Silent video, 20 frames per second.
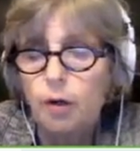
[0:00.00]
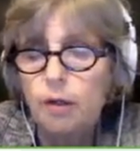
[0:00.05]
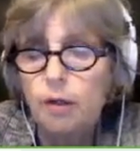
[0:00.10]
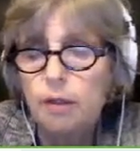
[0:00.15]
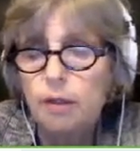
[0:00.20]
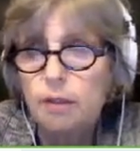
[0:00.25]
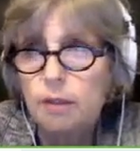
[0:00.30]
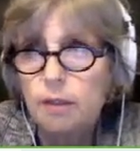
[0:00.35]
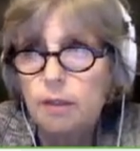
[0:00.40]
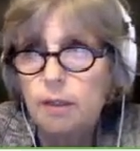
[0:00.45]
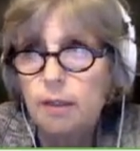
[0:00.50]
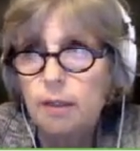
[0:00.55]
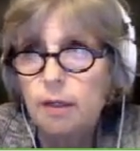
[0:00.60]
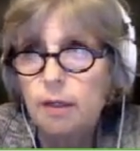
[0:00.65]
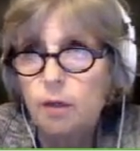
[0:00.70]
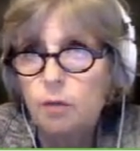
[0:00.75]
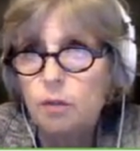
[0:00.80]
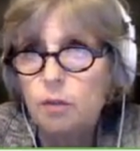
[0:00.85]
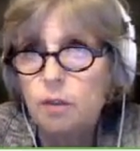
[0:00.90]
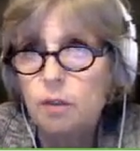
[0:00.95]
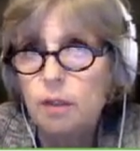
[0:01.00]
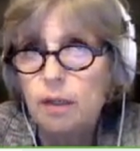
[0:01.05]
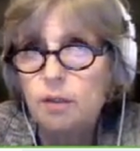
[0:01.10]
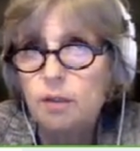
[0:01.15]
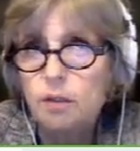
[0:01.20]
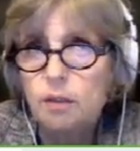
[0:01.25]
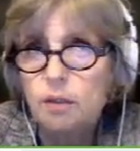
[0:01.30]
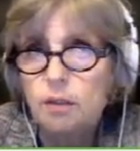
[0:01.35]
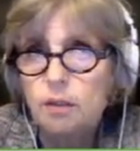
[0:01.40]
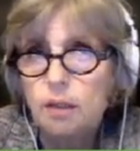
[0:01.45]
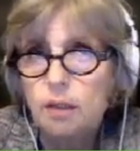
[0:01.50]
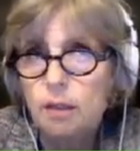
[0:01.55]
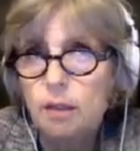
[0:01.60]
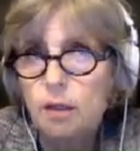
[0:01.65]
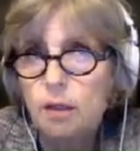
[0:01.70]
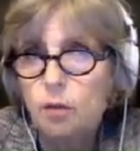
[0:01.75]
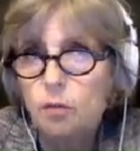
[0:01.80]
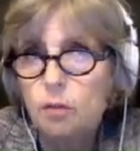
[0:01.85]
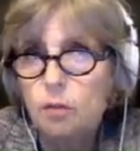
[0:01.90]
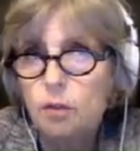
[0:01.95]
body is has to
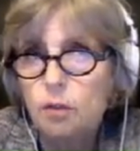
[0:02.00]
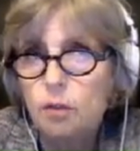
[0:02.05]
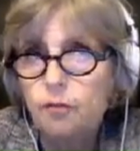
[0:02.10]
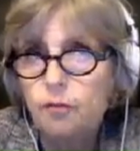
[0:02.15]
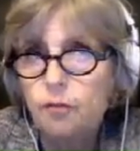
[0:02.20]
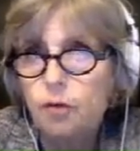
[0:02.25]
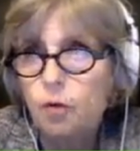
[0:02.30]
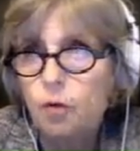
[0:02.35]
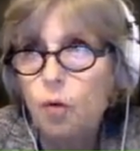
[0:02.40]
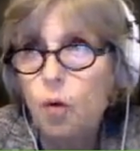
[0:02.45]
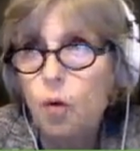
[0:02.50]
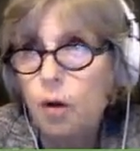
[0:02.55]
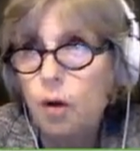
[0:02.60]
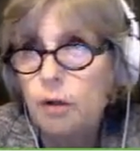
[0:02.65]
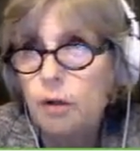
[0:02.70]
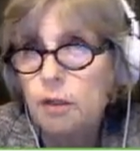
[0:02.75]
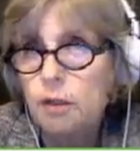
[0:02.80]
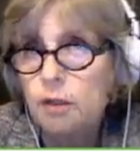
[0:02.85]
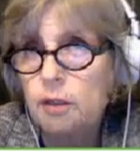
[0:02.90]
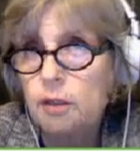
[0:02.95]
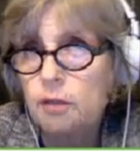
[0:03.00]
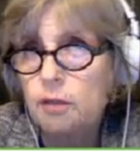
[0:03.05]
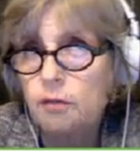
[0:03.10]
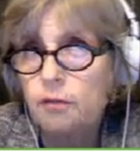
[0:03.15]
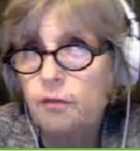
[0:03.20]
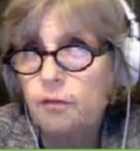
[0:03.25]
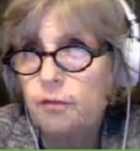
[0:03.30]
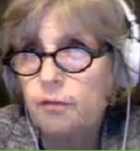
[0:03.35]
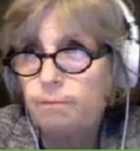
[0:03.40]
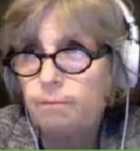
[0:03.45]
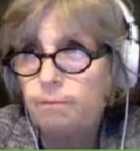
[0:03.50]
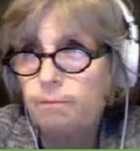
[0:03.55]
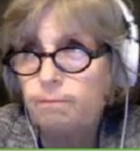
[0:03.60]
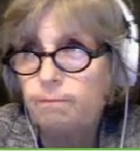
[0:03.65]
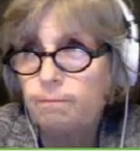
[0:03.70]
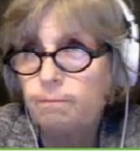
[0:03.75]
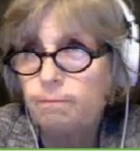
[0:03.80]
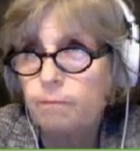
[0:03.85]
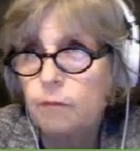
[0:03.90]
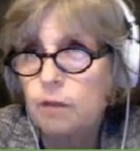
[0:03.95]
send out different quantities of
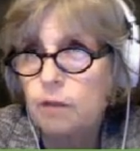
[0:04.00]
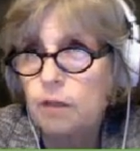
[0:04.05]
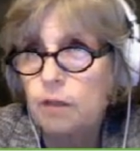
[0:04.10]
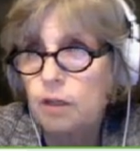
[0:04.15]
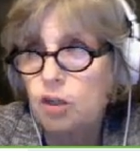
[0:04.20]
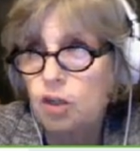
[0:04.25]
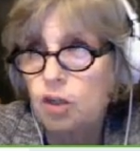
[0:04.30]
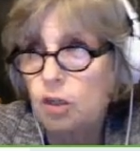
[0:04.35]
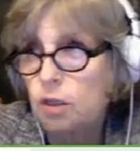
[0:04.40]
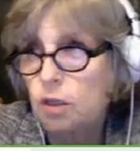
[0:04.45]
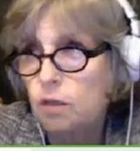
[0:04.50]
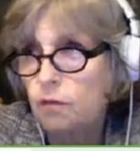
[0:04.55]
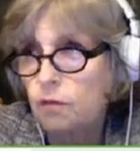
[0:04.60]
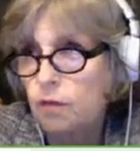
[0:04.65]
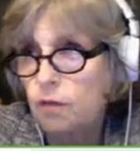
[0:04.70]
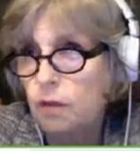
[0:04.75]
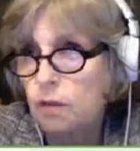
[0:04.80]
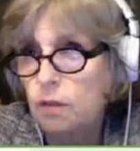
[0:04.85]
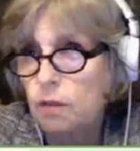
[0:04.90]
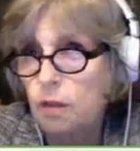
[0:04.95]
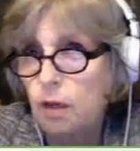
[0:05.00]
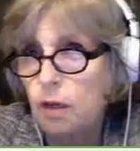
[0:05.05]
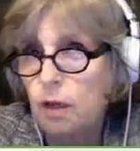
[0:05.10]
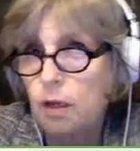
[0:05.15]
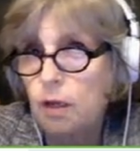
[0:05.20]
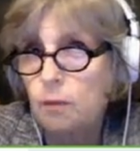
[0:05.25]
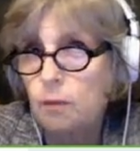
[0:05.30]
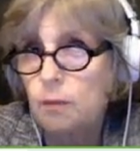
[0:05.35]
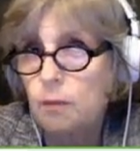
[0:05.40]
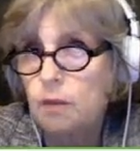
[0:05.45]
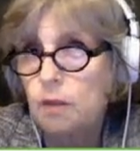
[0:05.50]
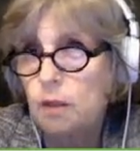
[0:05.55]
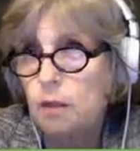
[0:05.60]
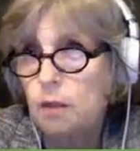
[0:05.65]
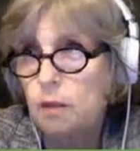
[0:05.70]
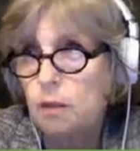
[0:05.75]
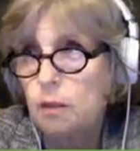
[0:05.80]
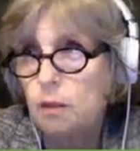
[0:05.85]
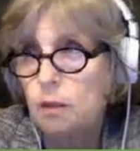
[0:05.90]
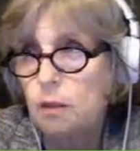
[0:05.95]
digestive enzymes
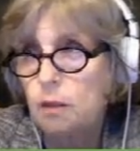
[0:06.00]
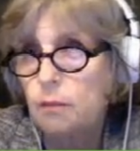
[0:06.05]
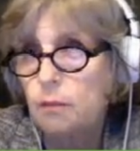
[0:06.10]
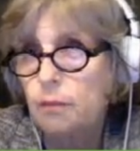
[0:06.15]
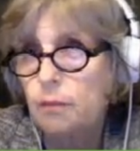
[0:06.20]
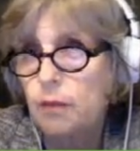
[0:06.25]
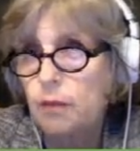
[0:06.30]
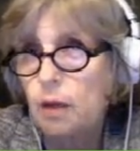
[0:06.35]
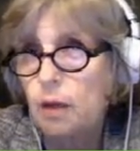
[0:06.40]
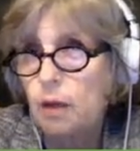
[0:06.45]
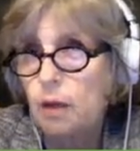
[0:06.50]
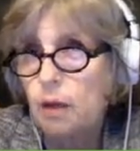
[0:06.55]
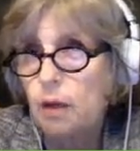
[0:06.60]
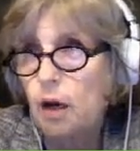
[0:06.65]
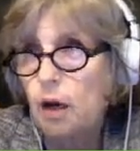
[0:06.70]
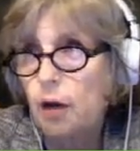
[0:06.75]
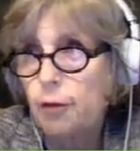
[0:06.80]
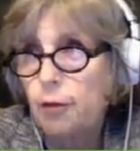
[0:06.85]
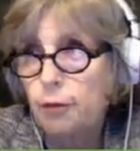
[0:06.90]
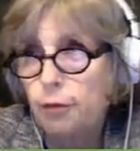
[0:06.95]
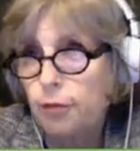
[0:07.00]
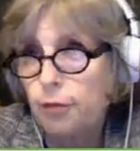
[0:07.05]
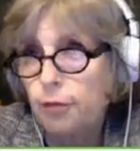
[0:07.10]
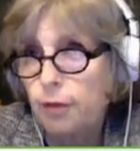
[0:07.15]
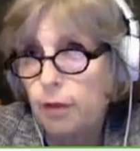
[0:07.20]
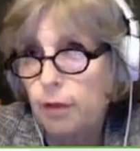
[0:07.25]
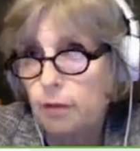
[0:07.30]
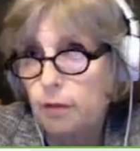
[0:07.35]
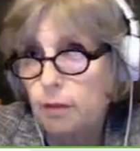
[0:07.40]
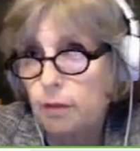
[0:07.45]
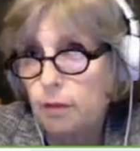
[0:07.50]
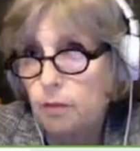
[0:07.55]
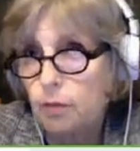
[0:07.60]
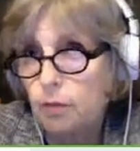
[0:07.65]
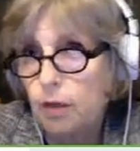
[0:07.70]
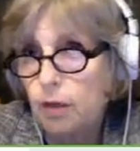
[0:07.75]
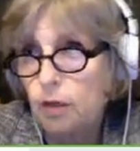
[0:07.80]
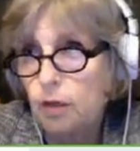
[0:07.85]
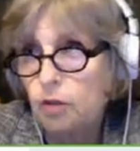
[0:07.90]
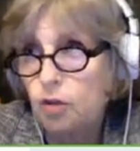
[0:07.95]
and other things,
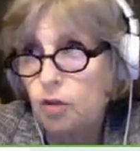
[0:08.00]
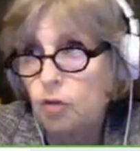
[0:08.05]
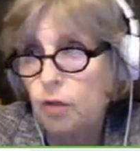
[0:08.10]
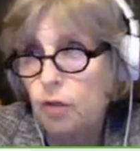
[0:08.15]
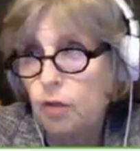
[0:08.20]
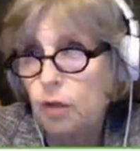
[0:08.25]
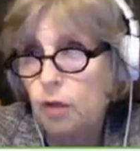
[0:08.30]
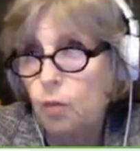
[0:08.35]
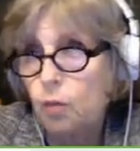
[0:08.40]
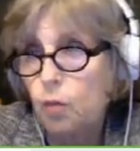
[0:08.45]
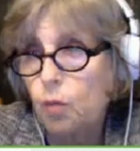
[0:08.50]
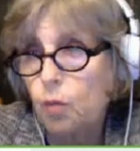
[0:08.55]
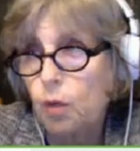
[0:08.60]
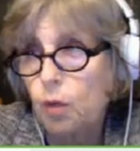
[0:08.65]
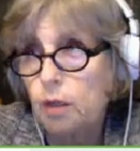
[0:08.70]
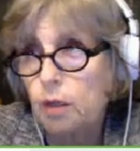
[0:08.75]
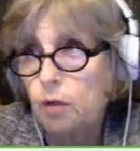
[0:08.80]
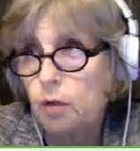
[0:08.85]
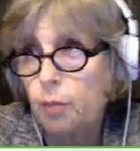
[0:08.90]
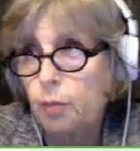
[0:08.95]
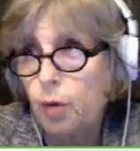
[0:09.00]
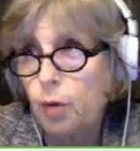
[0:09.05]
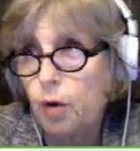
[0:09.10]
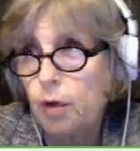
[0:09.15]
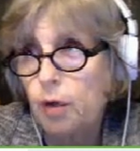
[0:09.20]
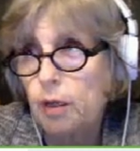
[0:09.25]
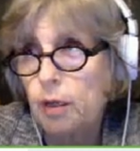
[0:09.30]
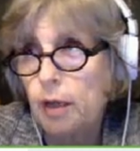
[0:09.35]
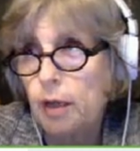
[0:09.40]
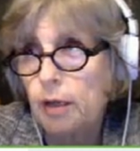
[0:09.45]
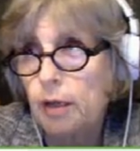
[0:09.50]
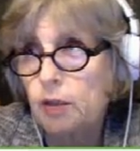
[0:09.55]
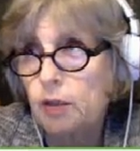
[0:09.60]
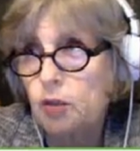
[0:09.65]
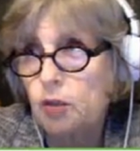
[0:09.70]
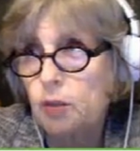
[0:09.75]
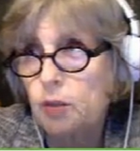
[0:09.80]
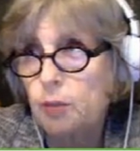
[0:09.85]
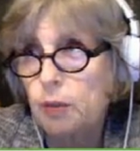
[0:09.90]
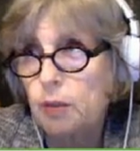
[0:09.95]
right? So that when your body
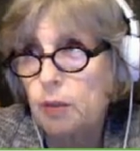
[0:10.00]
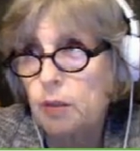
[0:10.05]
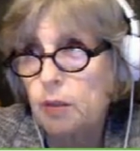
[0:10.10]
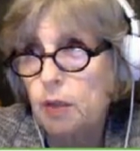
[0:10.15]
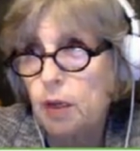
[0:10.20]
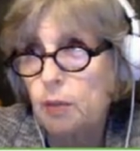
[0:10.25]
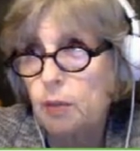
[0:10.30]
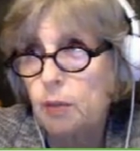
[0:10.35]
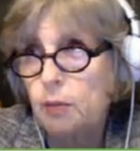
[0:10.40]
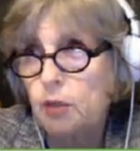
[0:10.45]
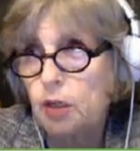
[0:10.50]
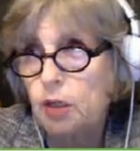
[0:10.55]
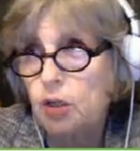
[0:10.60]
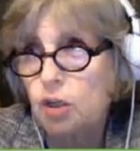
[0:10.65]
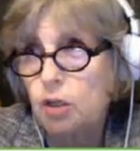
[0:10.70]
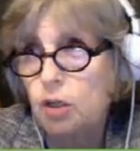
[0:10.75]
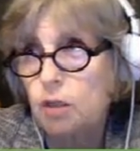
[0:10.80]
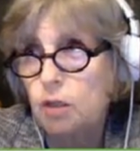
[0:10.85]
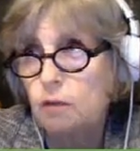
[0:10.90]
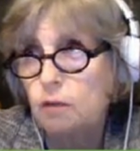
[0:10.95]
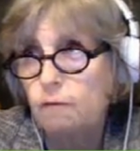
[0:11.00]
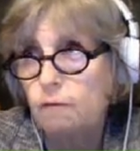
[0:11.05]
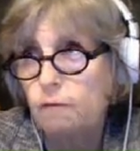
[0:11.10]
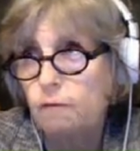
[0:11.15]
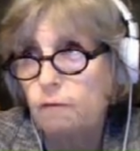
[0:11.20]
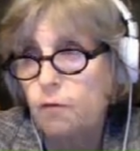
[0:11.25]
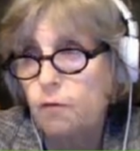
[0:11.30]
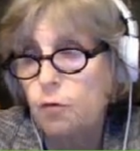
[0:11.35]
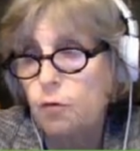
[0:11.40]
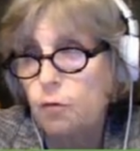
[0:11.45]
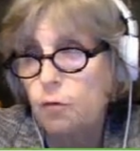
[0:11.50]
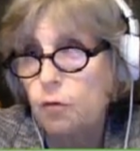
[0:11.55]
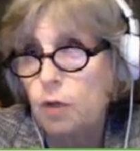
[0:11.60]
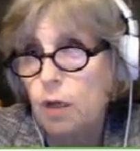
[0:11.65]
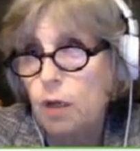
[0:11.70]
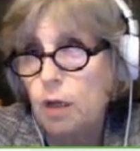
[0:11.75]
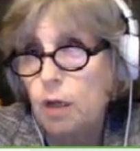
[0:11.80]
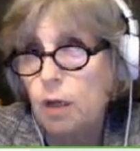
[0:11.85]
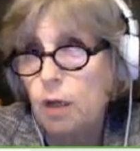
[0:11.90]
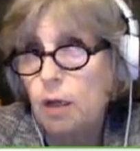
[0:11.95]
has to spend time digesting
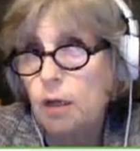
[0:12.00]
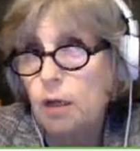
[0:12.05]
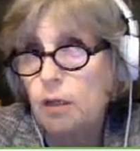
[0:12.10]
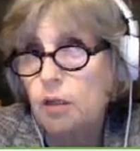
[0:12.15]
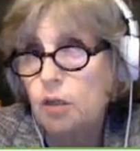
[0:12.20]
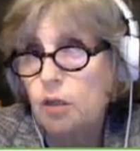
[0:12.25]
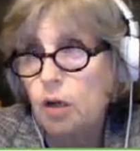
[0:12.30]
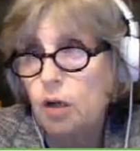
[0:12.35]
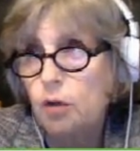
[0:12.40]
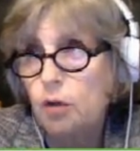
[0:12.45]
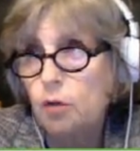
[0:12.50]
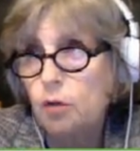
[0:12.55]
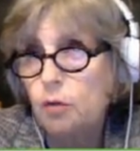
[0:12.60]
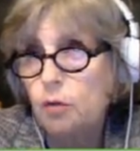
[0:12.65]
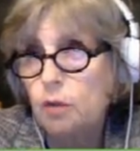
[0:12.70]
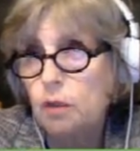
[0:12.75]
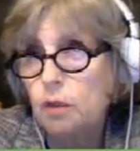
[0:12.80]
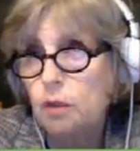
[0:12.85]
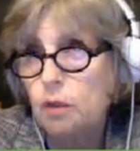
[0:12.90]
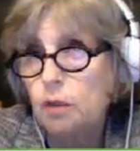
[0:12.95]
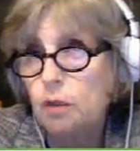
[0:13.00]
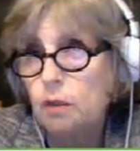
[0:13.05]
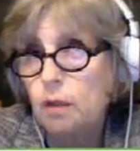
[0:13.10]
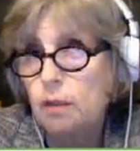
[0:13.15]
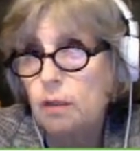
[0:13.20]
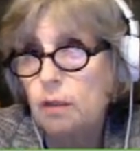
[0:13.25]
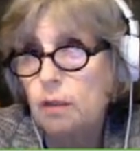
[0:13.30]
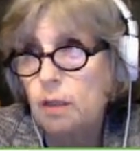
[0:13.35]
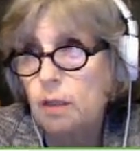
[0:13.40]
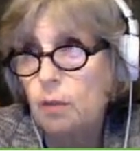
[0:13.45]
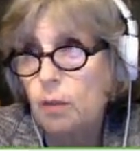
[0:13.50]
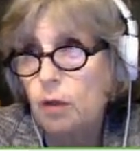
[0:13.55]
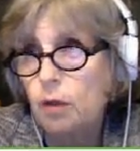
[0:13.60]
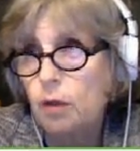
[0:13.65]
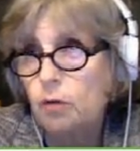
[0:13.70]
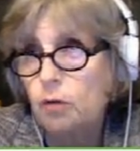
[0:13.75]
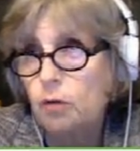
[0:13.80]
food, it's not using that same